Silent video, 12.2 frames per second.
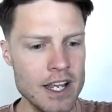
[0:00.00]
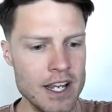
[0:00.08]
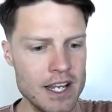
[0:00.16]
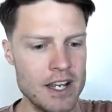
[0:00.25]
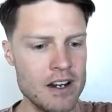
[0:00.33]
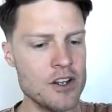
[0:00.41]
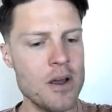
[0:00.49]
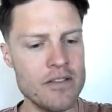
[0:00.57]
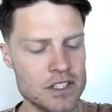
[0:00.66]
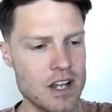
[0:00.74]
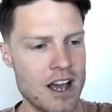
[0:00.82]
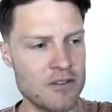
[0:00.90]
here you have a
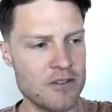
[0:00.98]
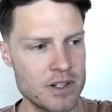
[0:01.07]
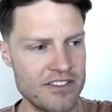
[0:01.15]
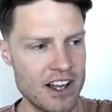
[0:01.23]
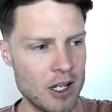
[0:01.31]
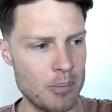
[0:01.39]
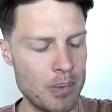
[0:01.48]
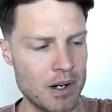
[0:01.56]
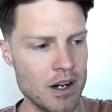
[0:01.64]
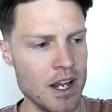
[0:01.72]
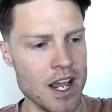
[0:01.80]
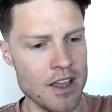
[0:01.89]
software developer
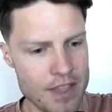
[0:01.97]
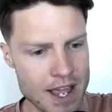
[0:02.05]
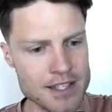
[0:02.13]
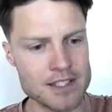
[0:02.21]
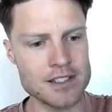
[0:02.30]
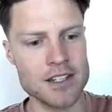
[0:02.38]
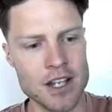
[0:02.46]
that's